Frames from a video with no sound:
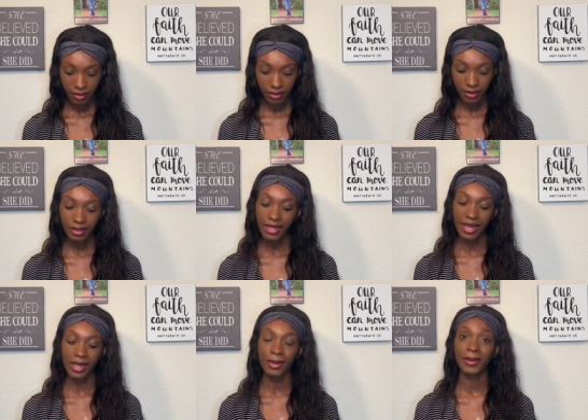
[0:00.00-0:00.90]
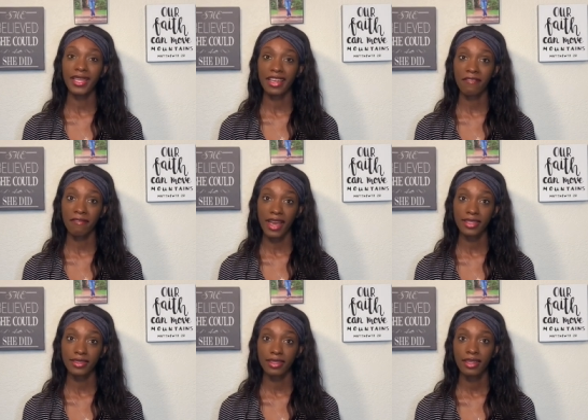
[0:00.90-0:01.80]
that I don't like
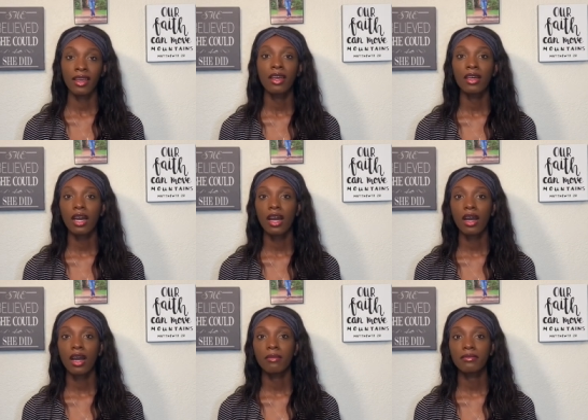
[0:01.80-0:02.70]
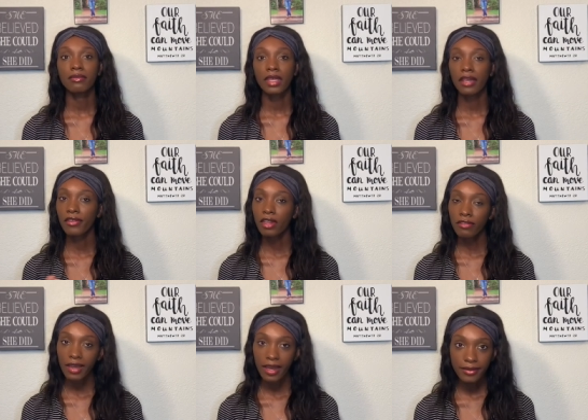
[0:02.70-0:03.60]
fat. If you're
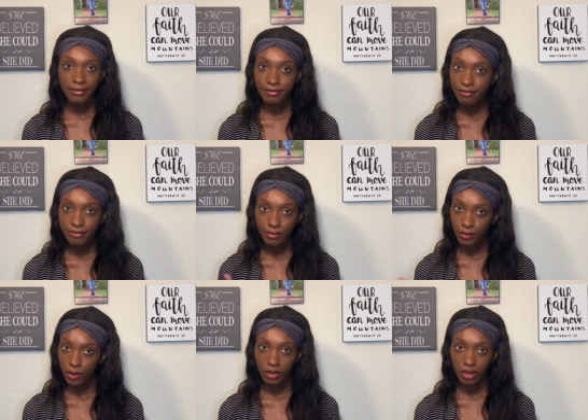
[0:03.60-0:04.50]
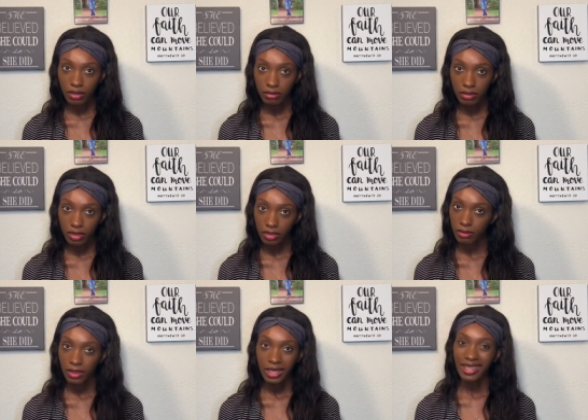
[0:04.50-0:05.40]
fat, or you know,
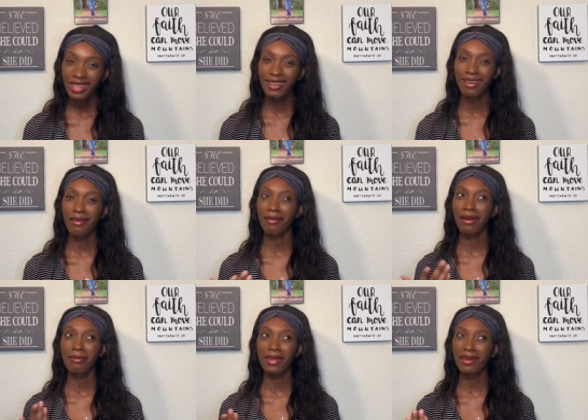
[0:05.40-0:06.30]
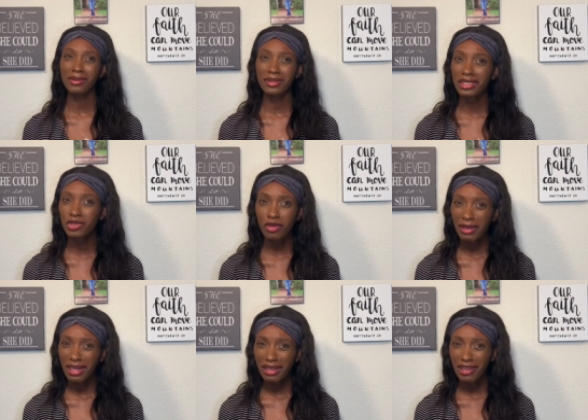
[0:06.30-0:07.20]
like. I'm not gonna discriminate
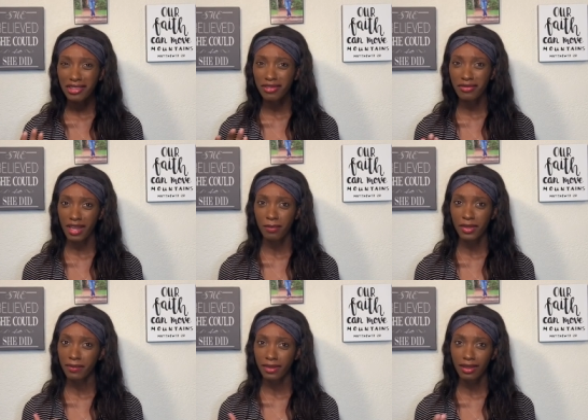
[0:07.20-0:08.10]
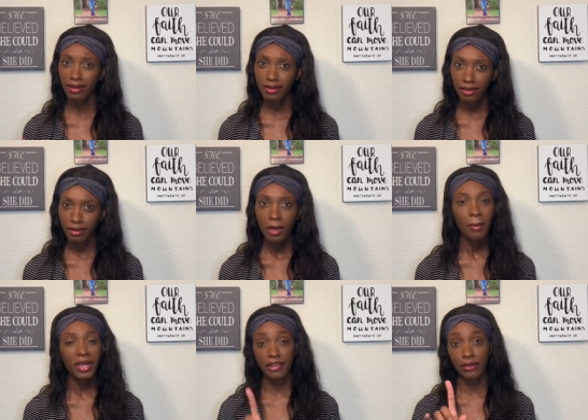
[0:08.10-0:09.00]
against fat people, like no. But
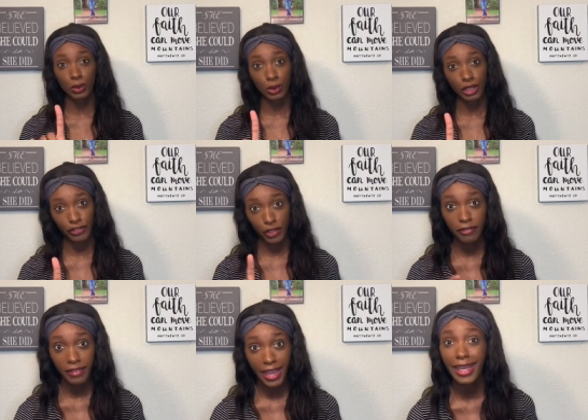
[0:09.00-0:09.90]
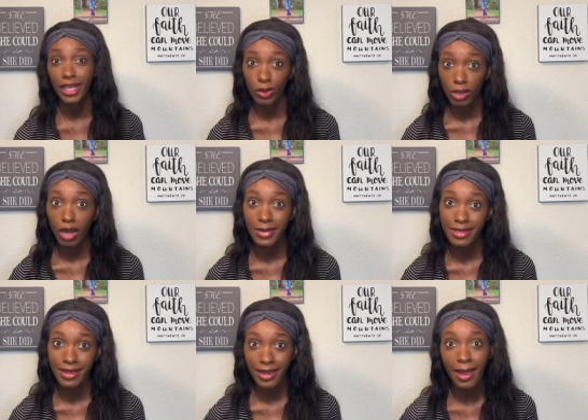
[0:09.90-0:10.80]
if you're fat and you call me
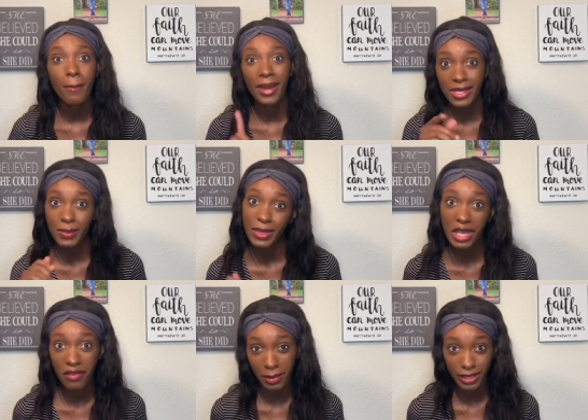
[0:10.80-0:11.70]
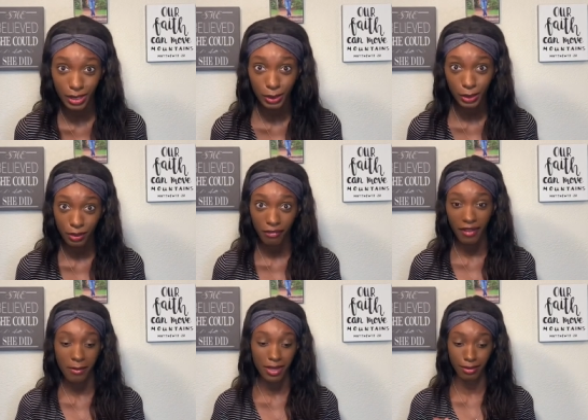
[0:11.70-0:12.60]
skinny, best believe I'm gonna tell you you're fat,
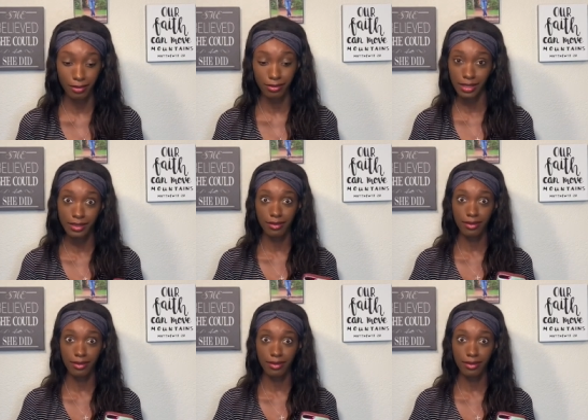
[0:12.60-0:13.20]
because listen,